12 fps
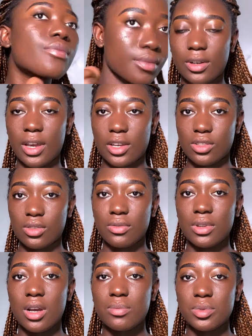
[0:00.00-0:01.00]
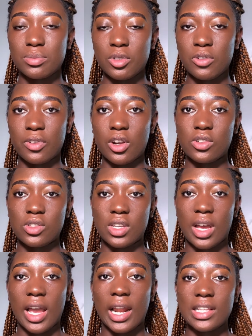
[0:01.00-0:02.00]
Okay, so we'll now be moving on to
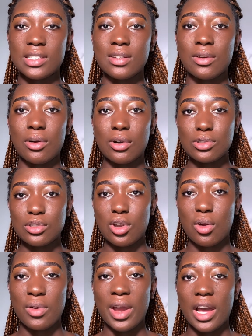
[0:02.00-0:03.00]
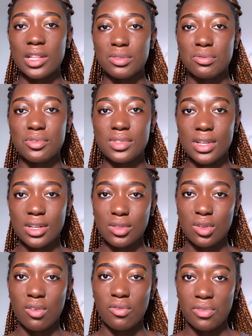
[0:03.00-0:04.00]
highlighting and contouring, and we'll
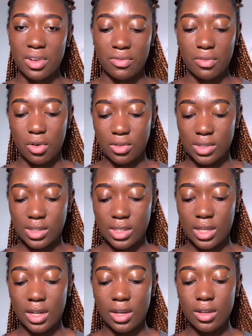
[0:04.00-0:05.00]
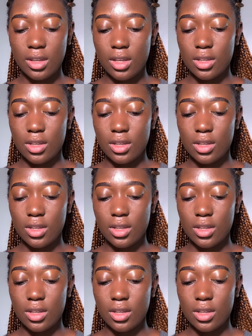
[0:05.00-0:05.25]
start off with concealer.